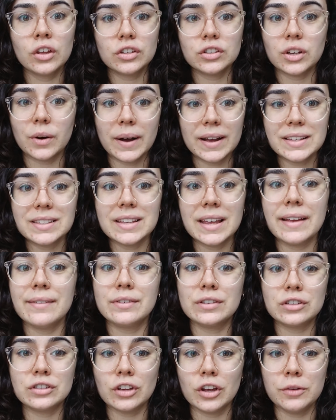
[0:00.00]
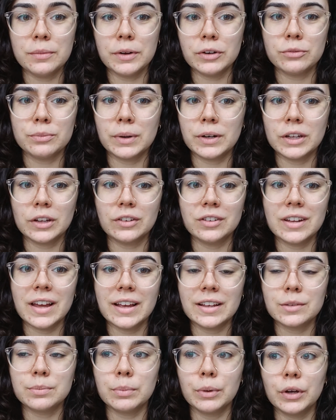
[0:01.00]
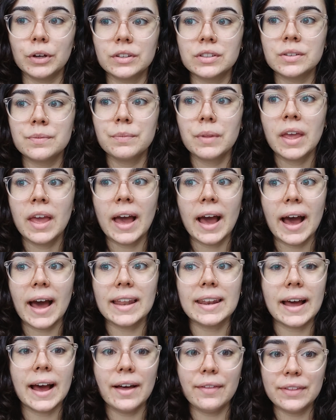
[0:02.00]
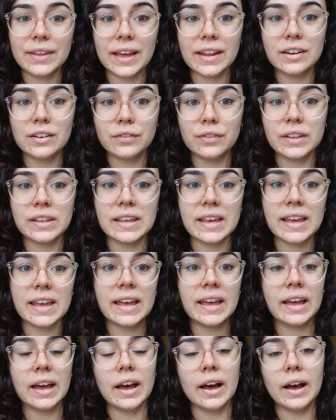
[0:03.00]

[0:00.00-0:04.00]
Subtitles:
So I saved so much money on textbooks. And at the end of the year,